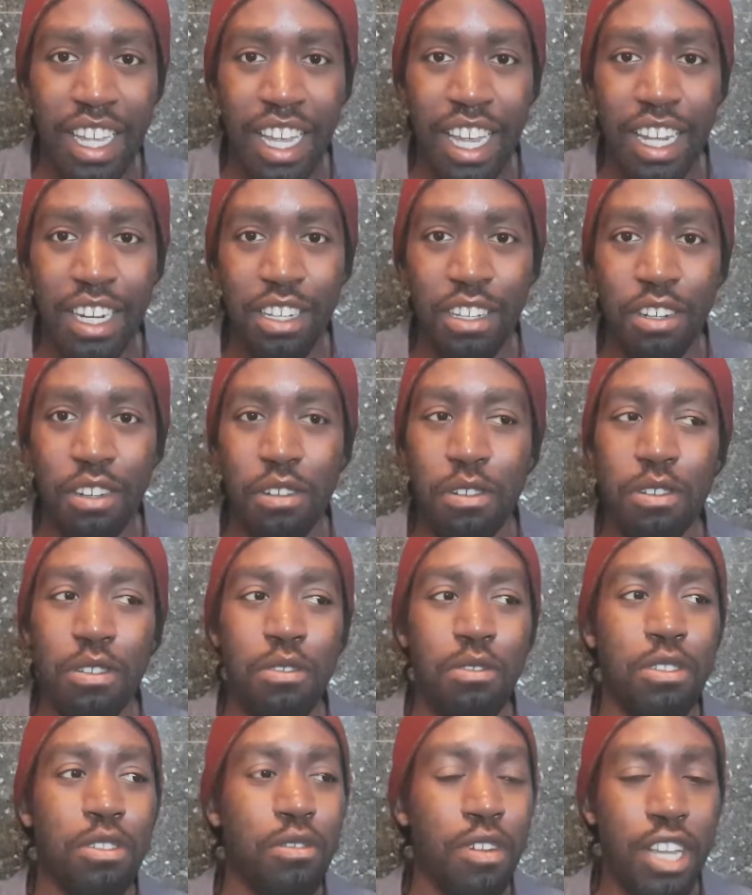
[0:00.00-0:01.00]
And, you know,
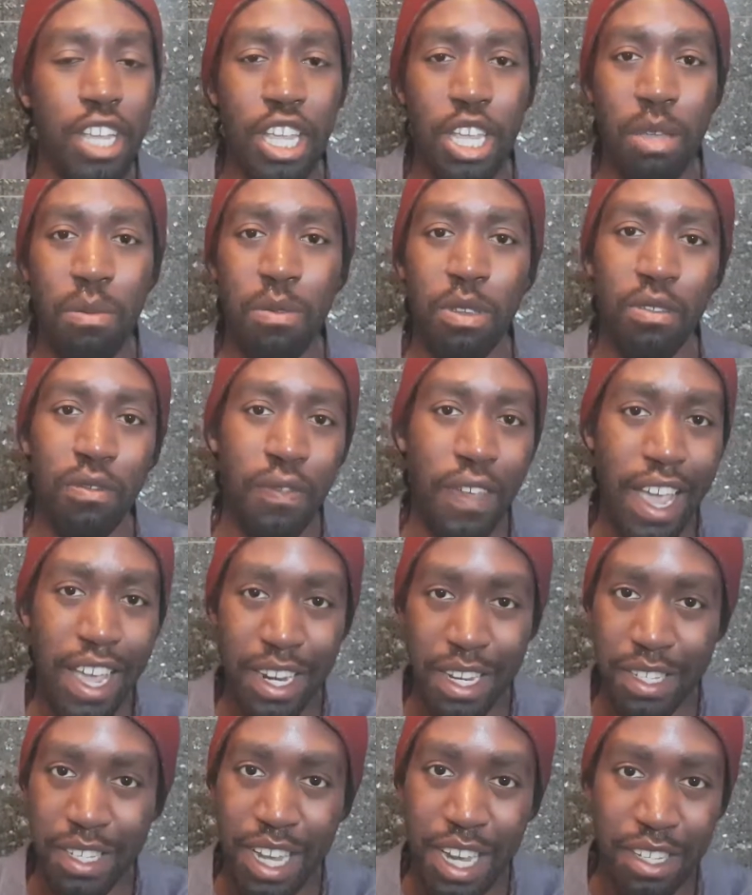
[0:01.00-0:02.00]
you dream, you
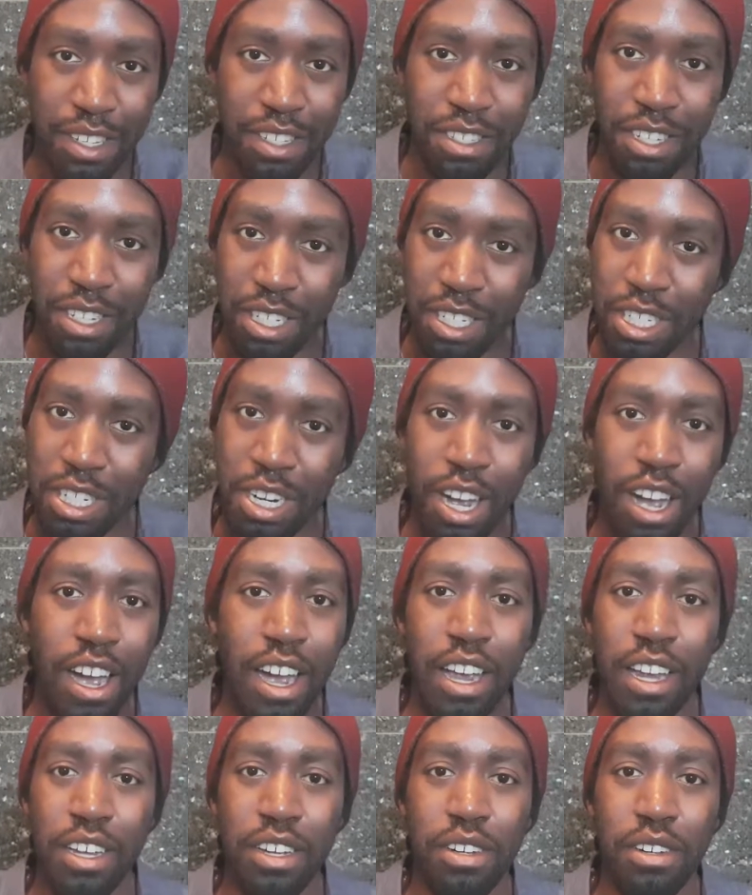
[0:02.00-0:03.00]
fantasize as a
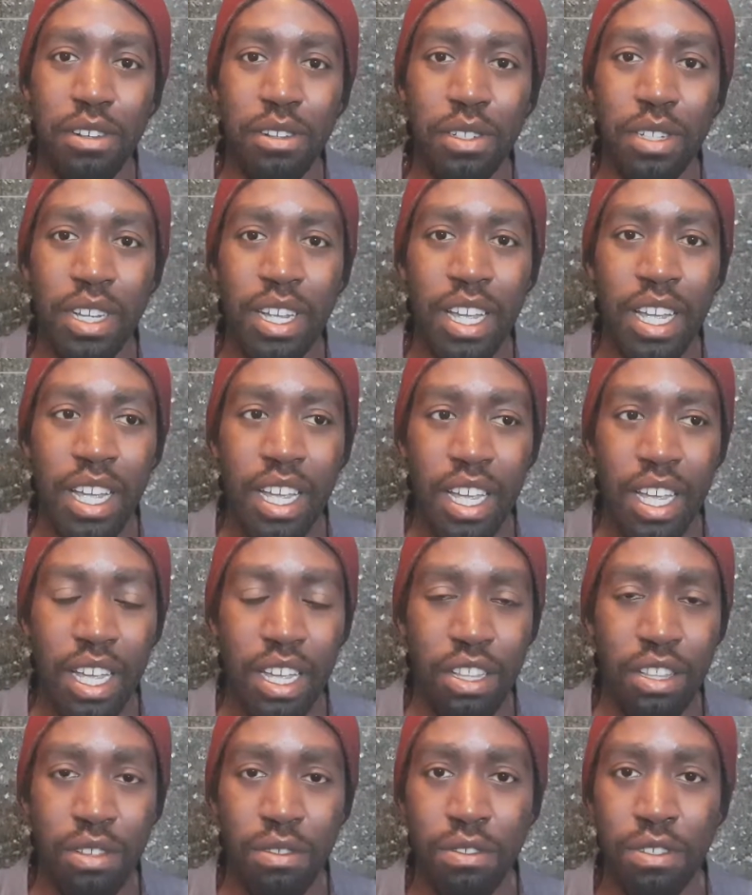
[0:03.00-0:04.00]
child,
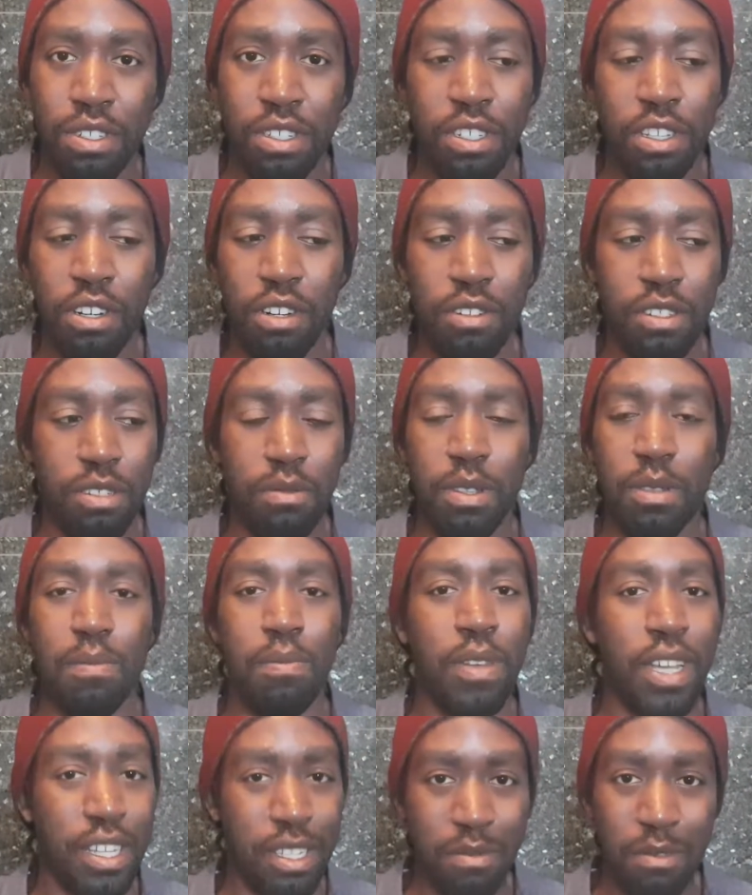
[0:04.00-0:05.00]
those are, you know, some of
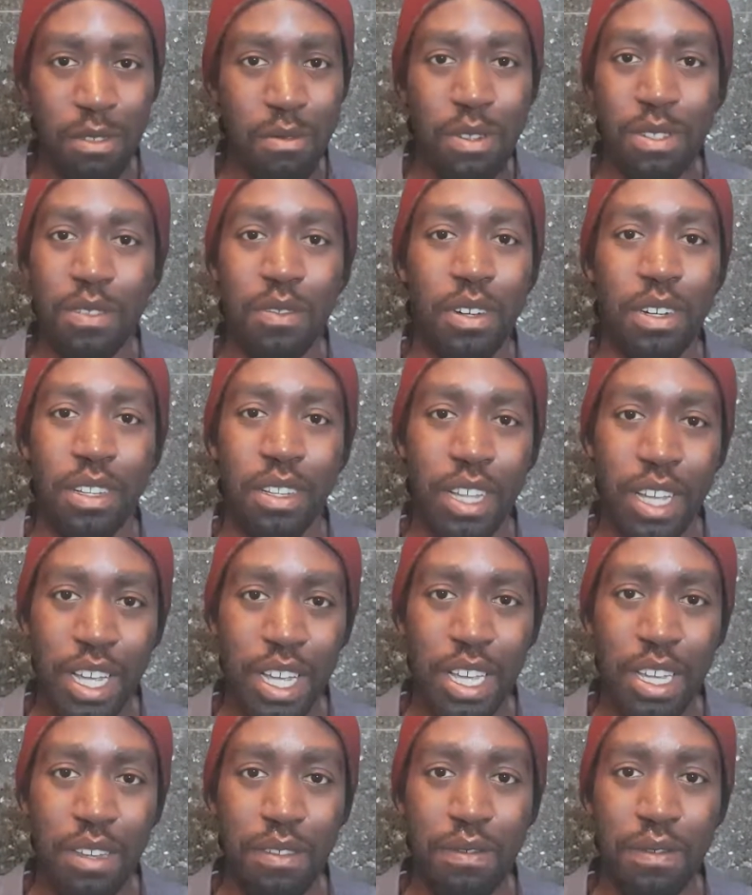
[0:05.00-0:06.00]
the best memories of your
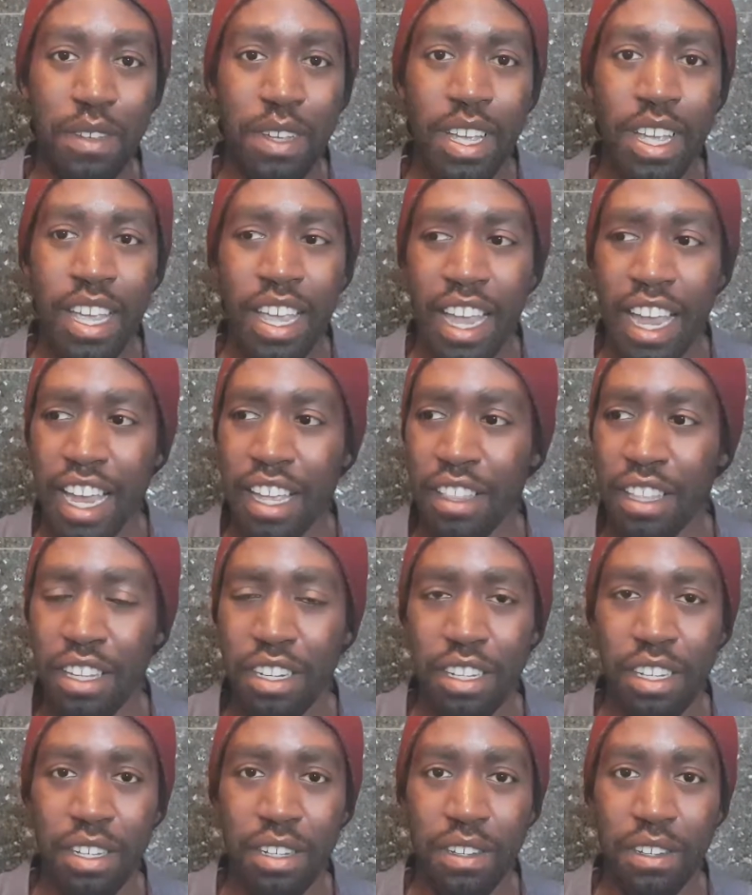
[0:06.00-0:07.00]
life, and
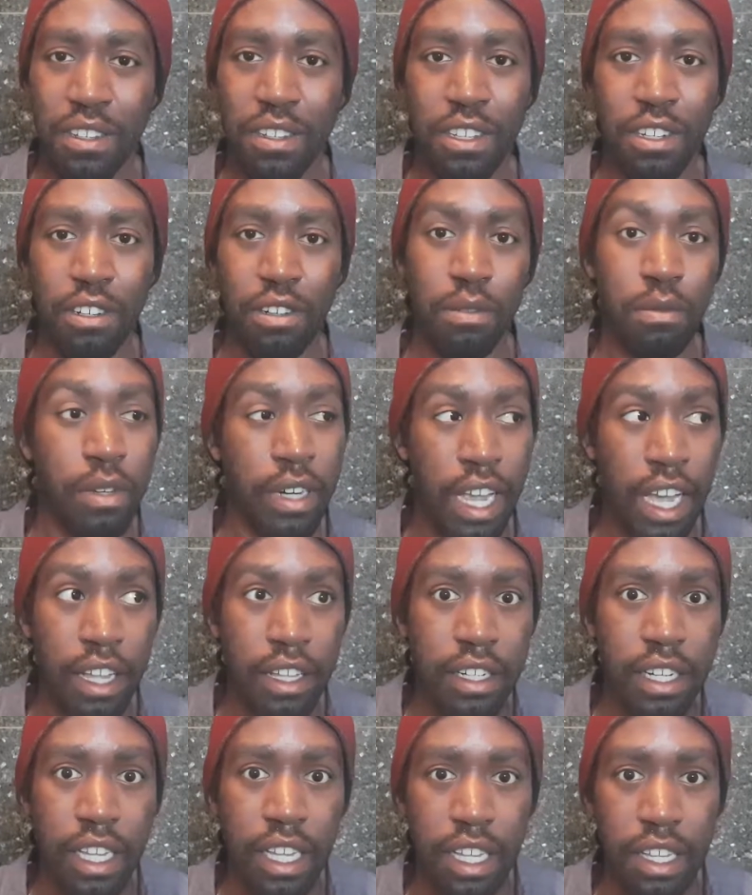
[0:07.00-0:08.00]
then, you know,
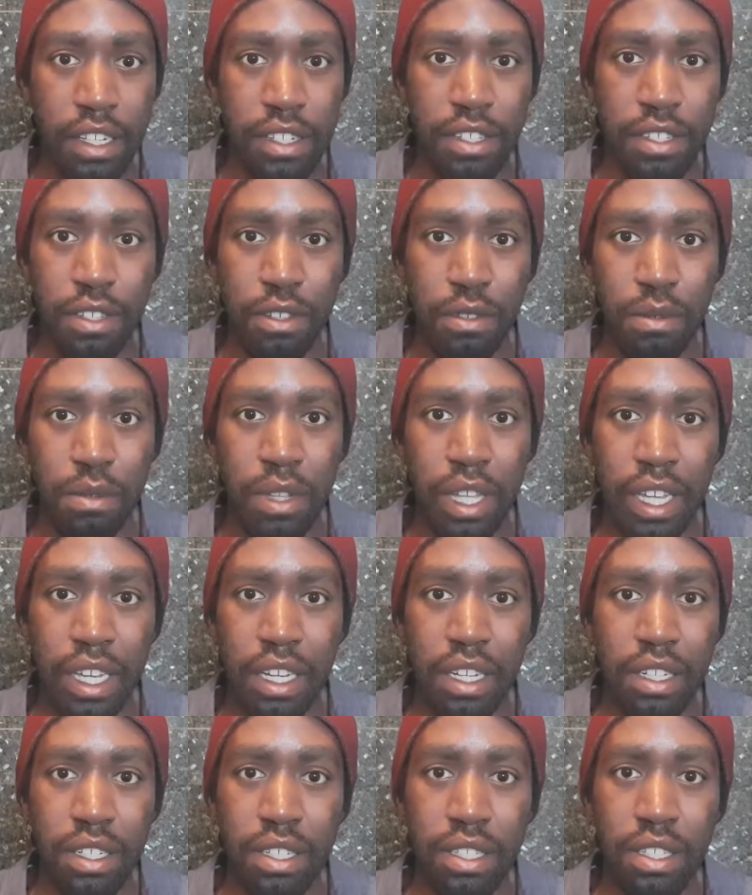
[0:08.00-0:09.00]
reality hits you, like,
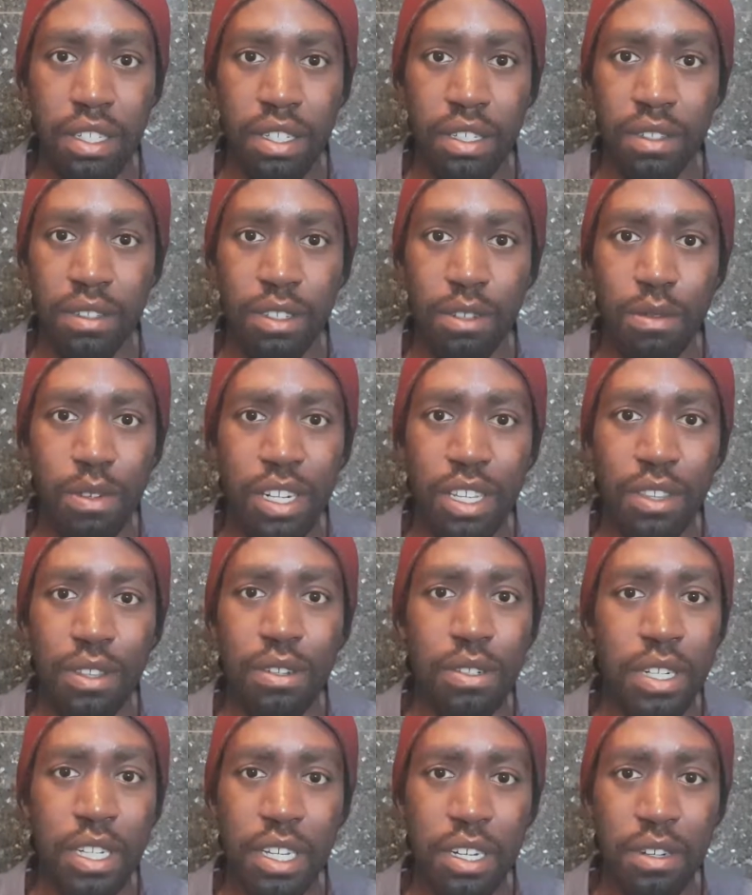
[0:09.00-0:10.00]
20,
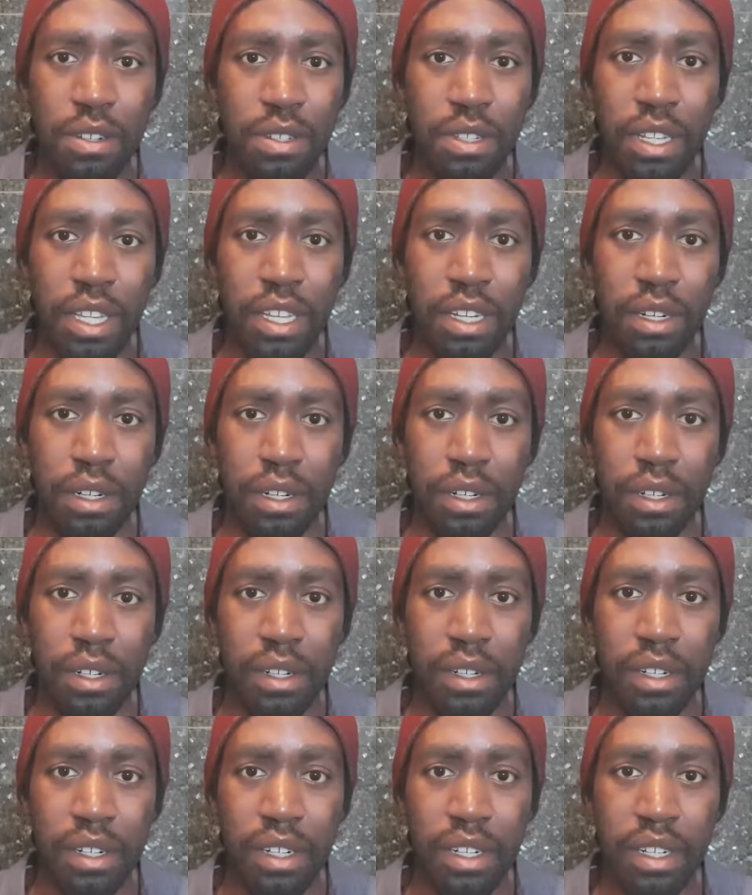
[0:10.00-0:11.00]
30 years
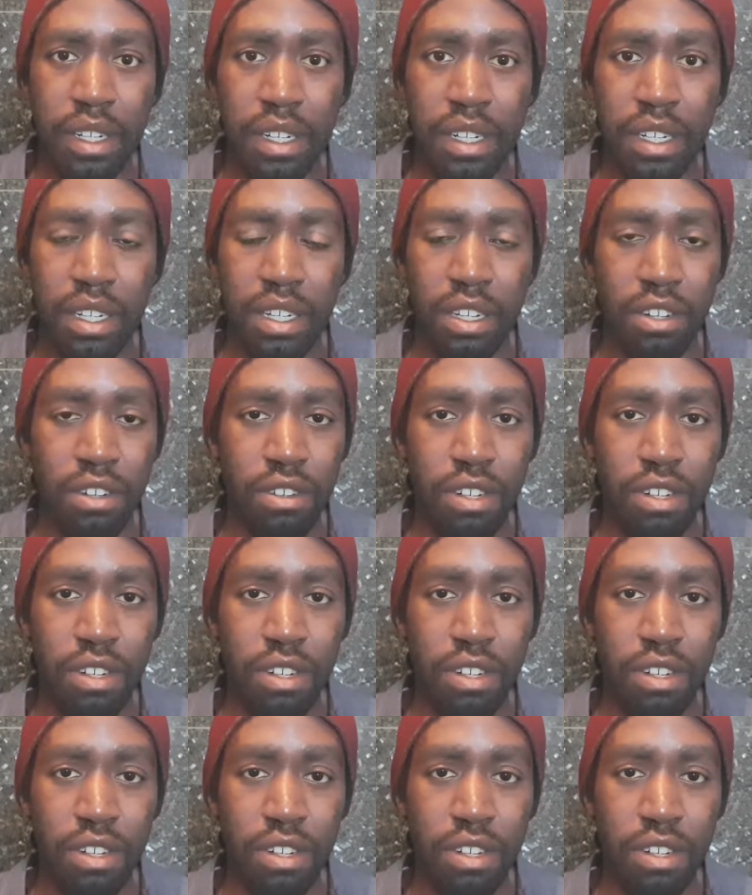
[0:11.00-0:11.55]
later.